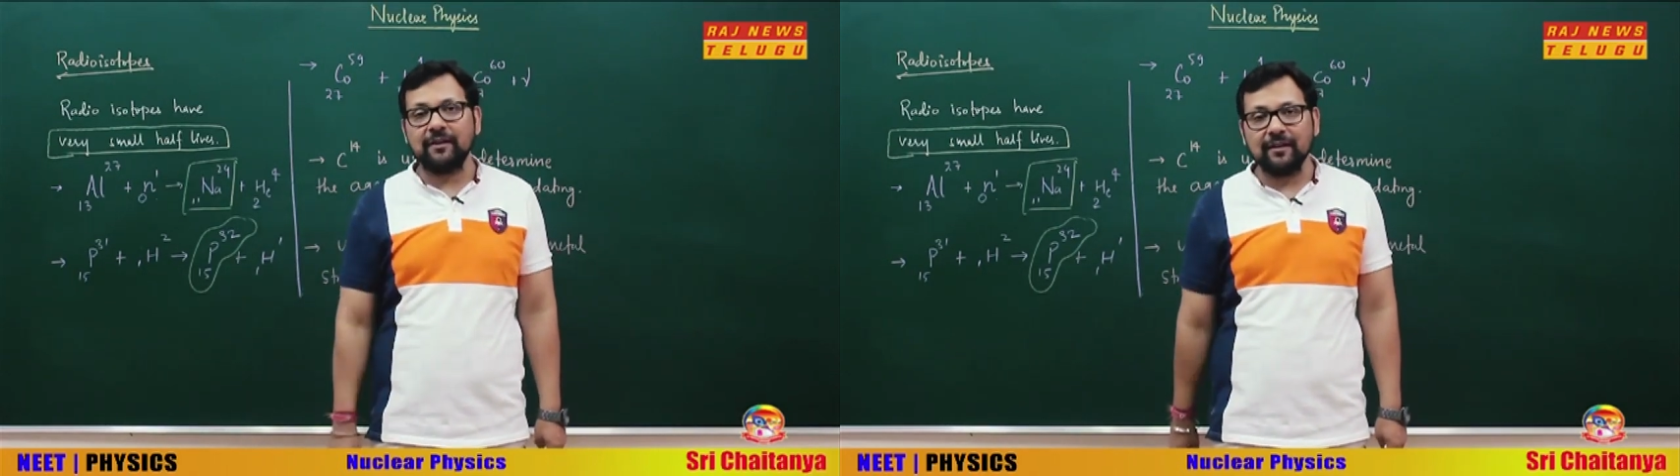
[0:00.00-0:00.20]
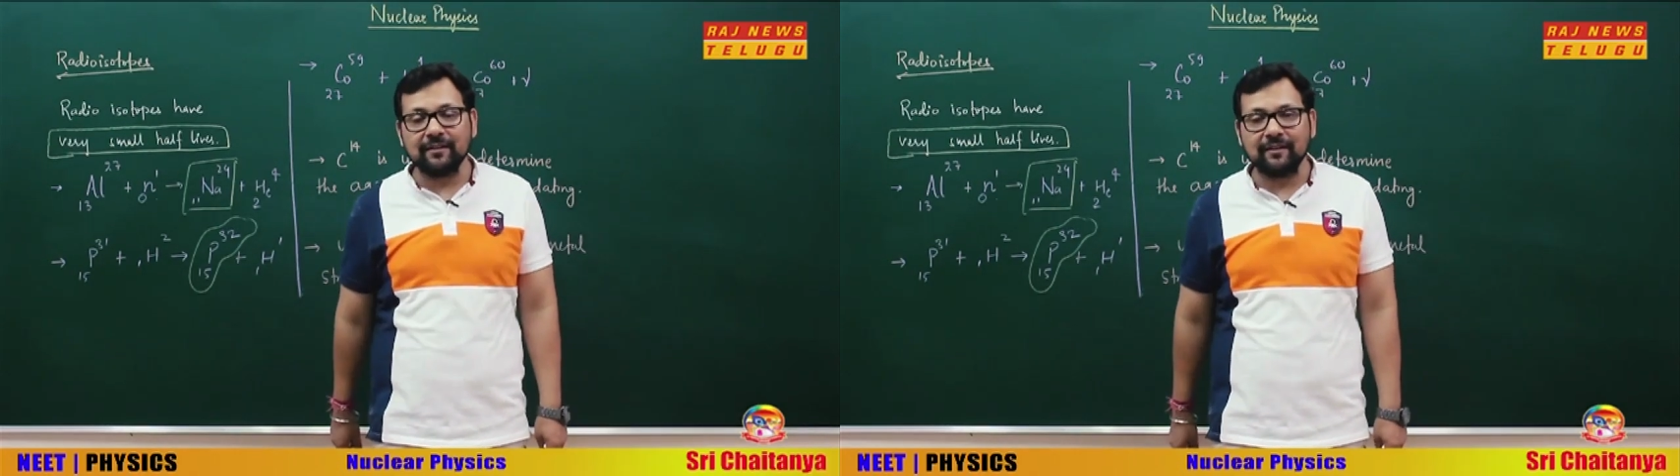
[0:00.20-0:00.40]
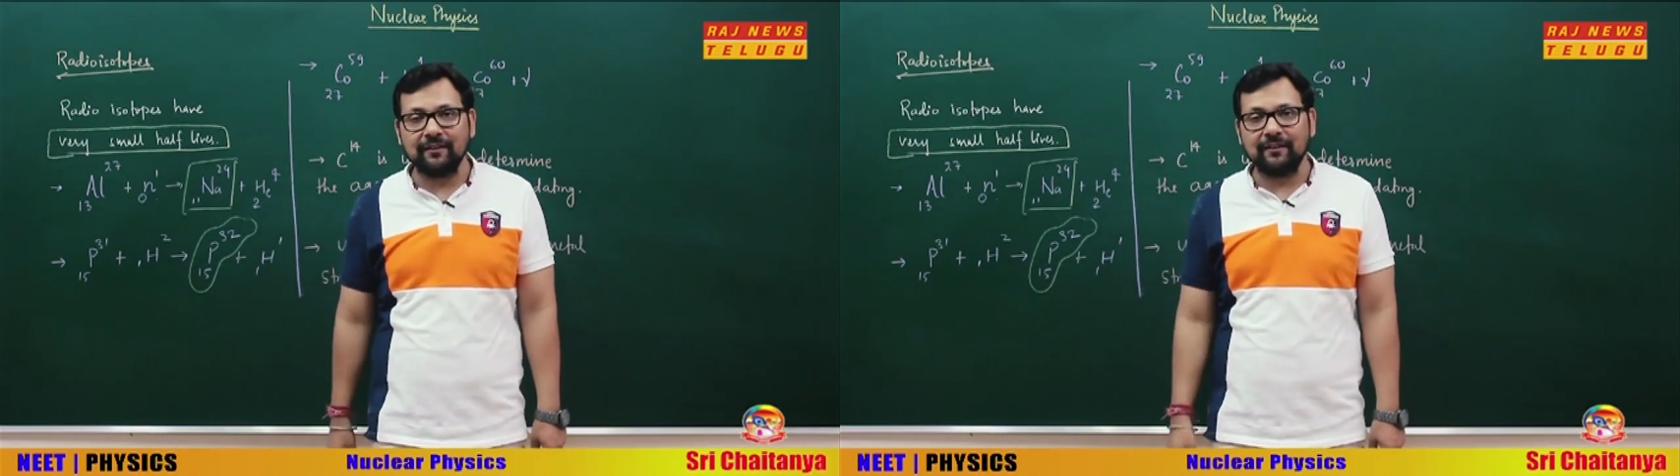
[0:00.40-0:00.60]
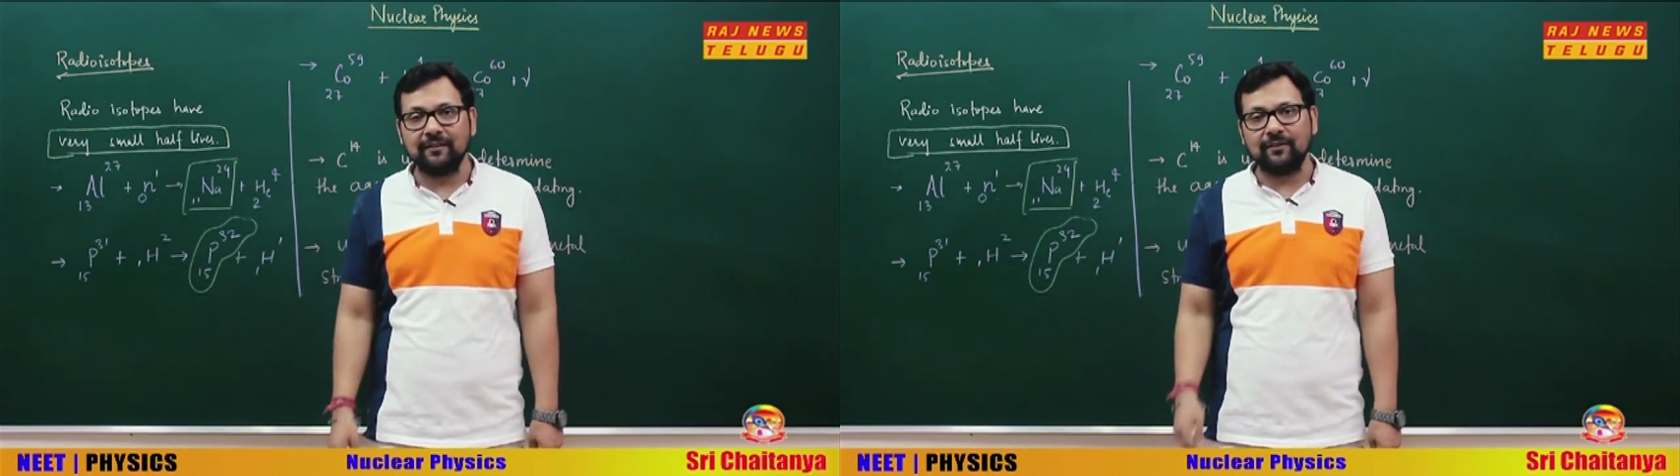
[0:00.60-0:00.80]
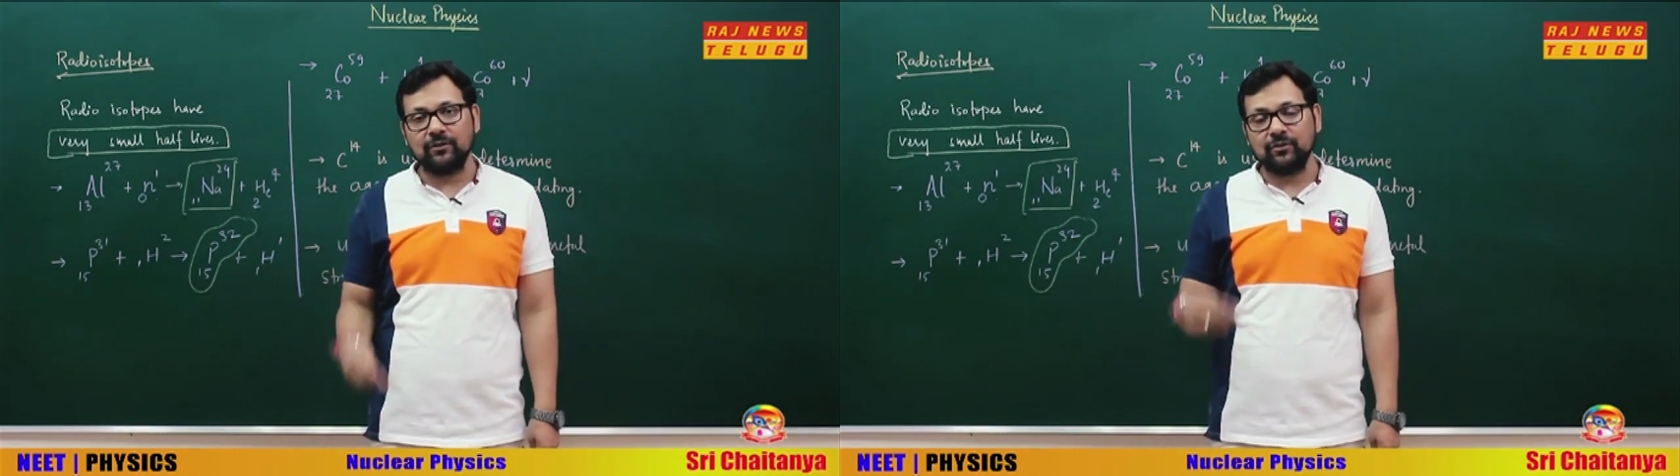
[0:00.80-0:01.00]
heard
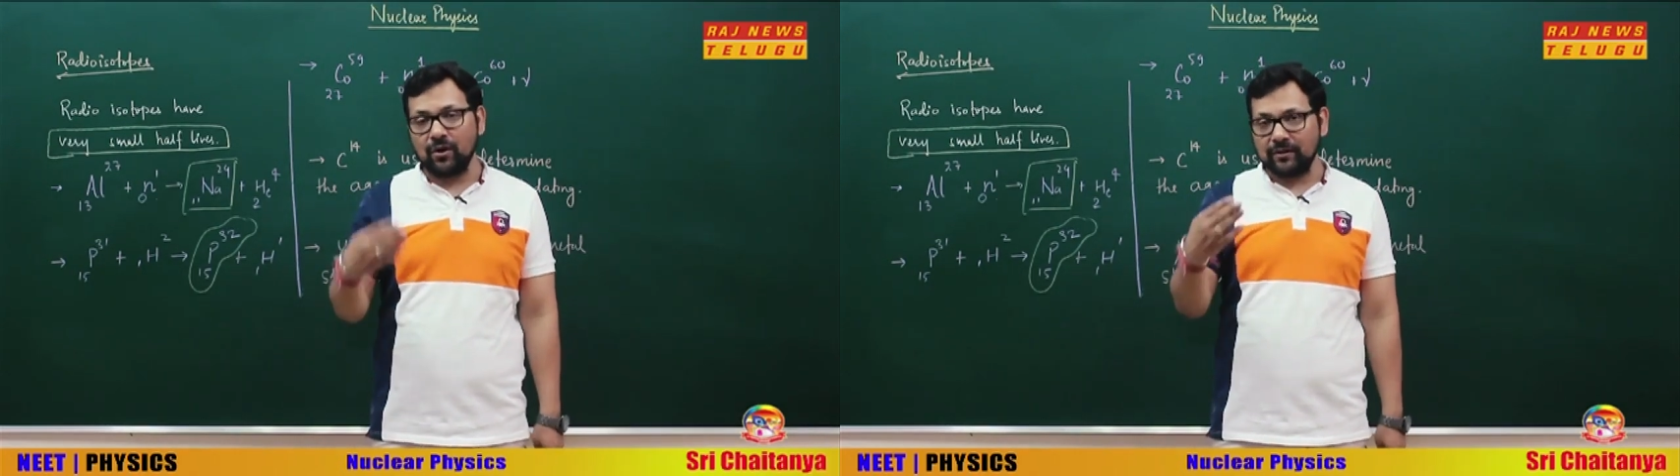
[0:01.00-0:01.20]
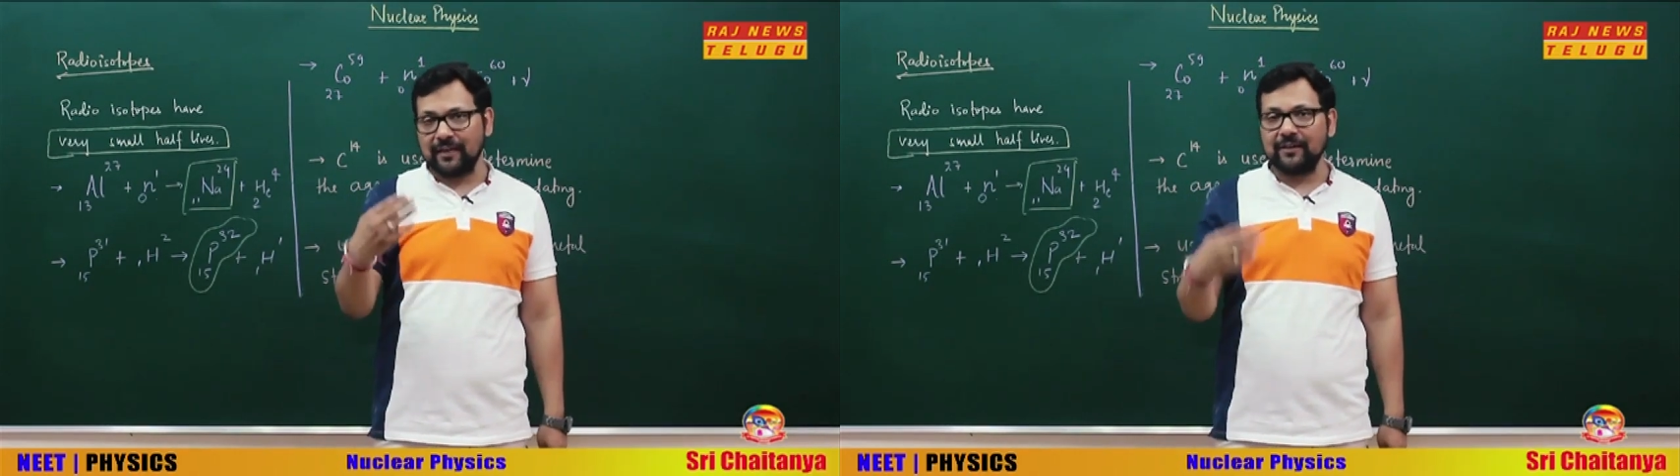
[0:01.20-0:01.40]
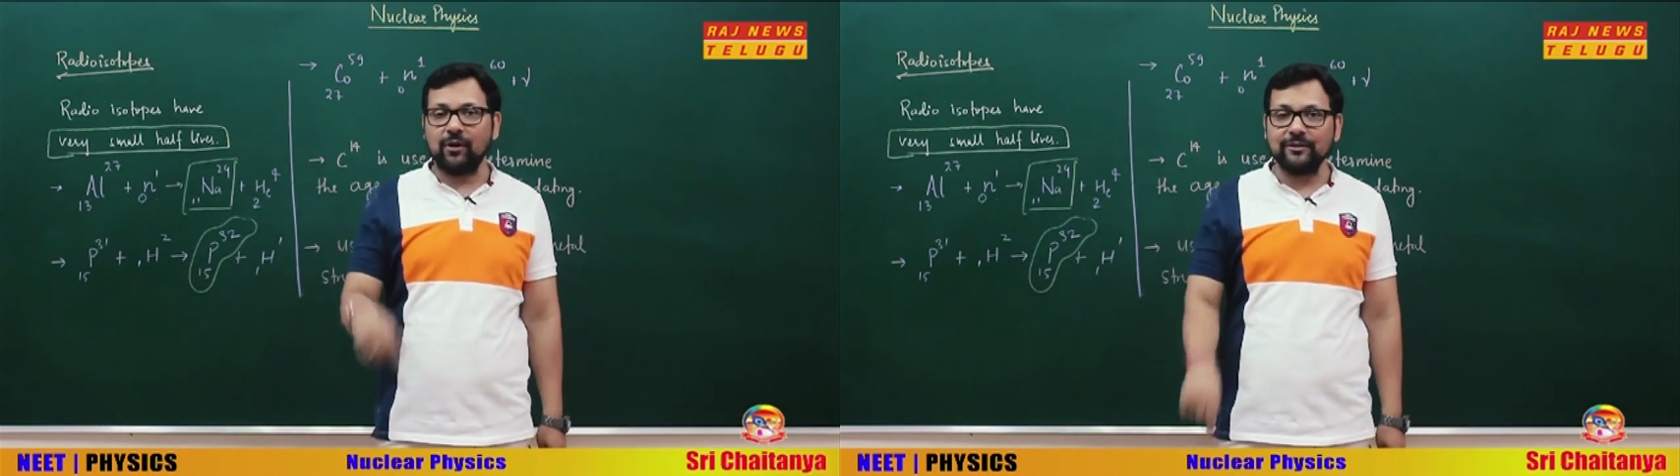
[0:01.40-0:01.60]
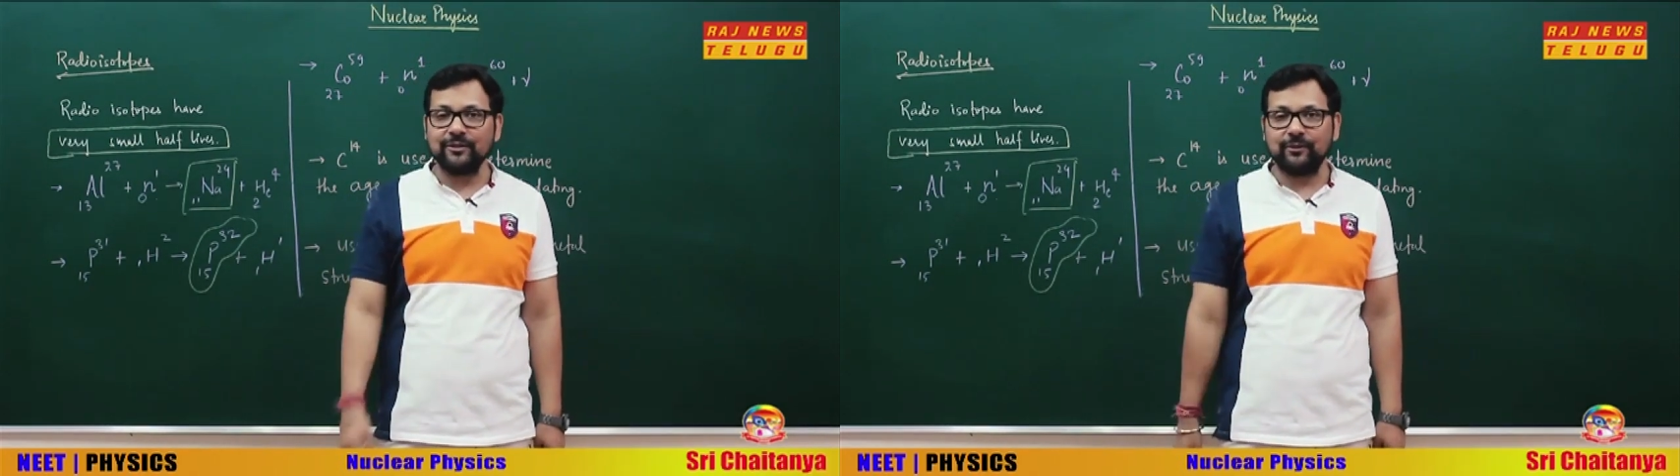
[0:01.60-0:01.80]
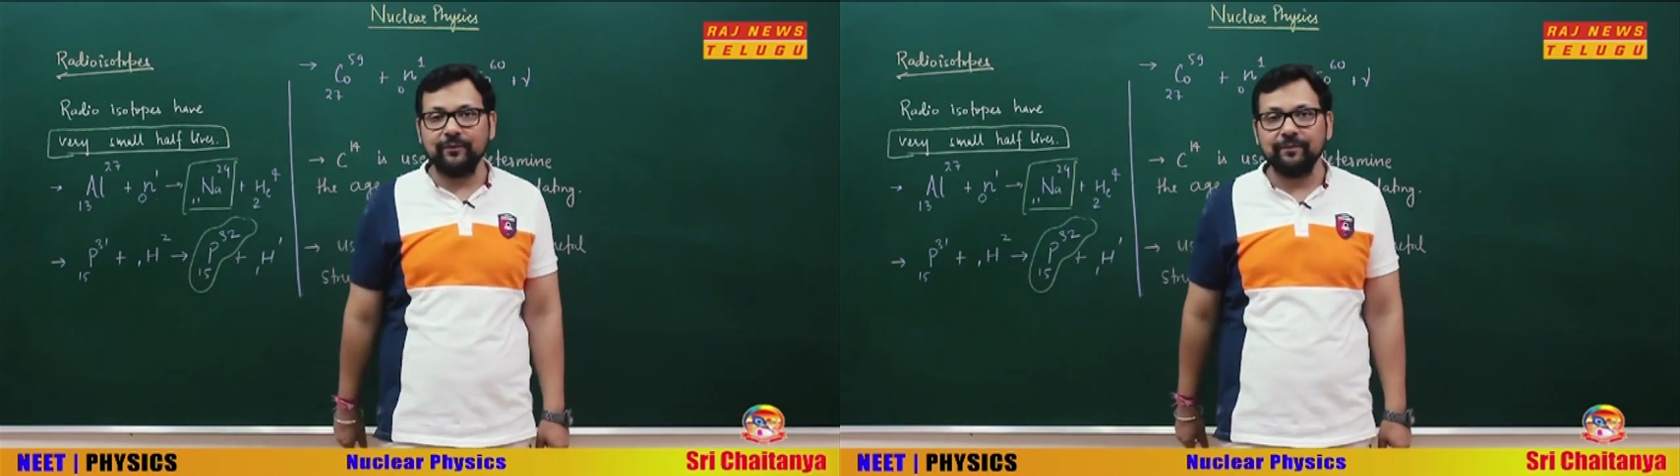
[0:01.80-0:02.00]
or thought that
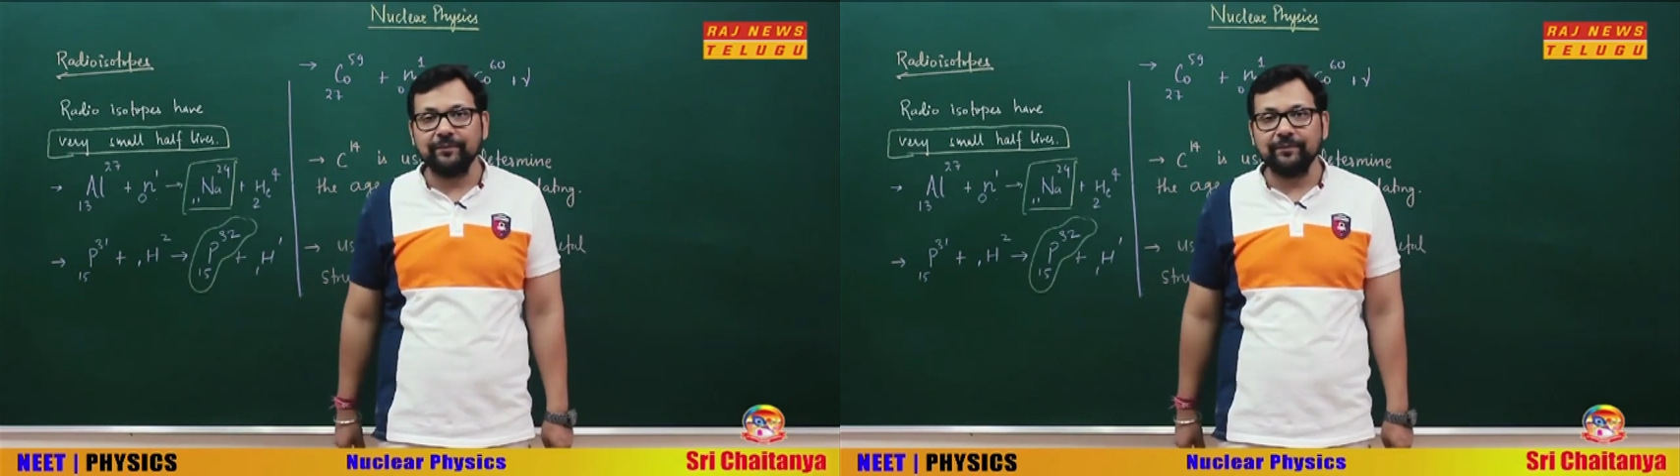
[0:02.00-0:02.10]
also.